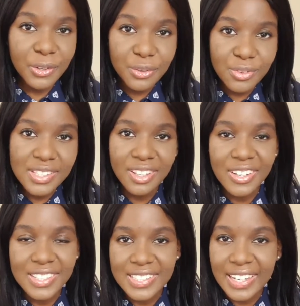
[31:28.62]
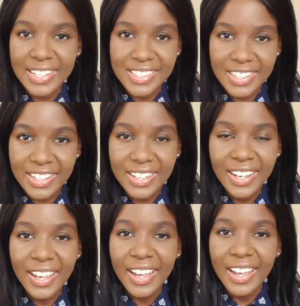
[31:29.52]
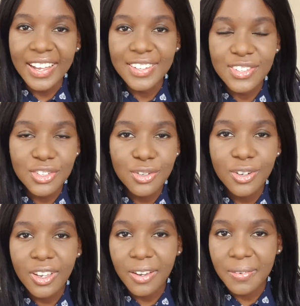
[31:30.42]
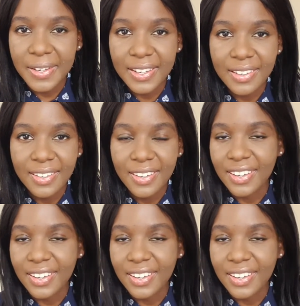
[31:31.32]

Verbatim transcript: all your friends are going to second year, and you're going,